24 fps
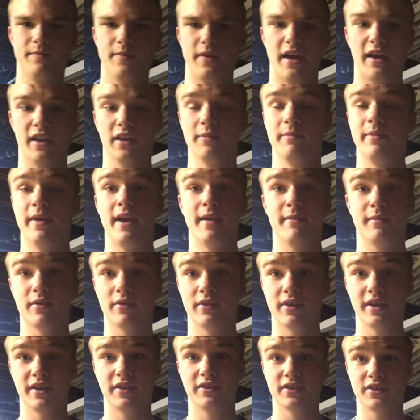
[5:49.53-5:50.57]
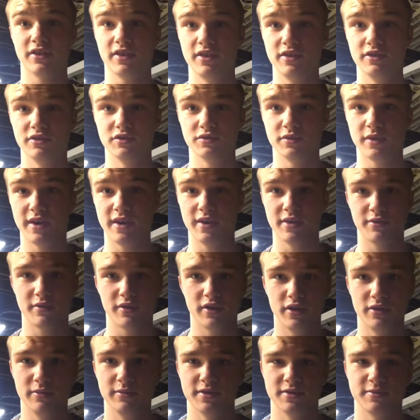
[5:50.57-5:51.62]
Alabama rigs are a huge way to
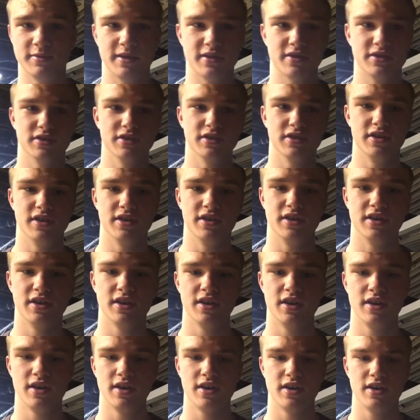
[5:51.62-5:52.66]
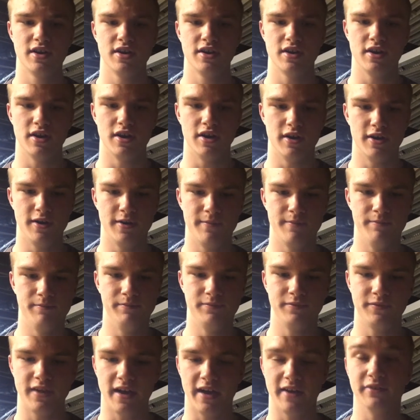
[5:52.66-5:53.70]
throw them, especially
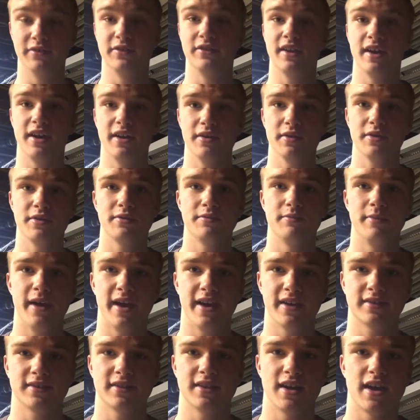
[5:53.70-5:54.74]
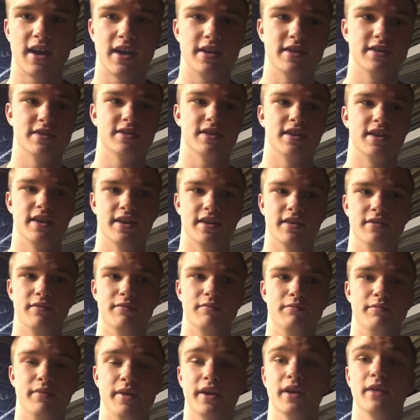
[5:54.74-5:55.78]
down south bass guys,
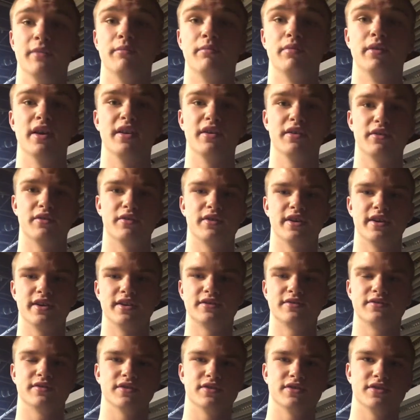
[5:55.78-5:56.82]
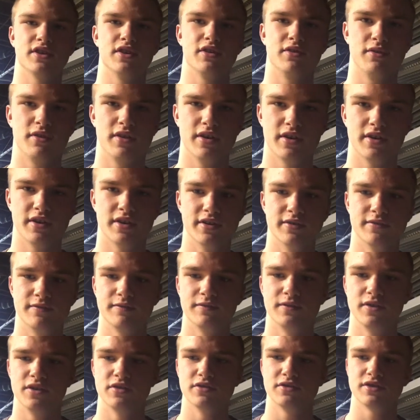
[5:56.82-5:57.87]
and big umbrella rigs for saltwater
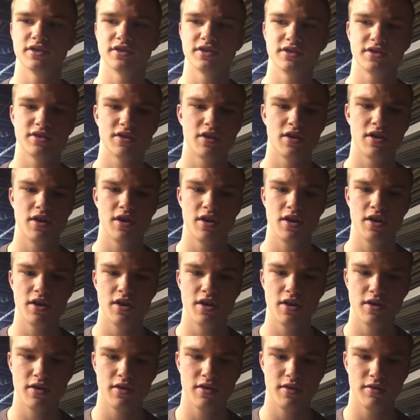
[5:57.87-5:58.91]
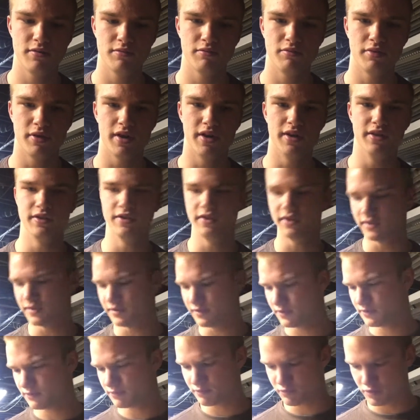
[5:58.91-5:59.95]
uses. But the
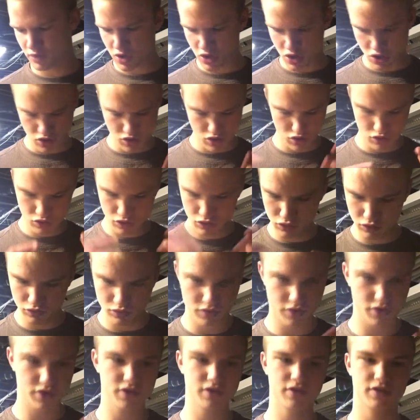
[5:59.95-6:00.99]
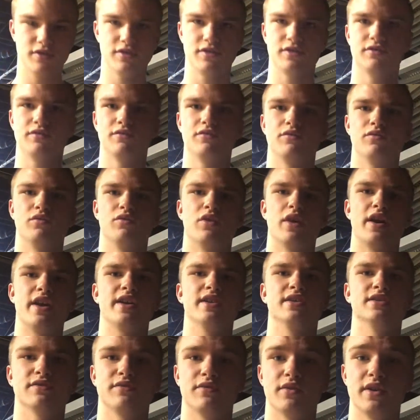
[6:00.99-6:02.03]
huge
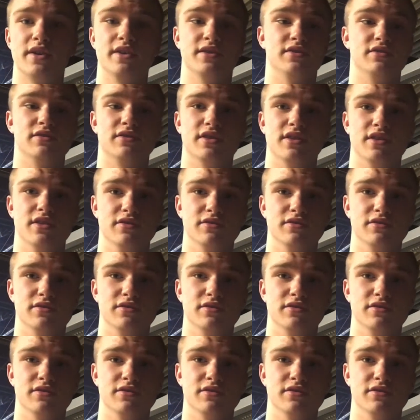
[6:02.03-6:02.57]
range of ways you can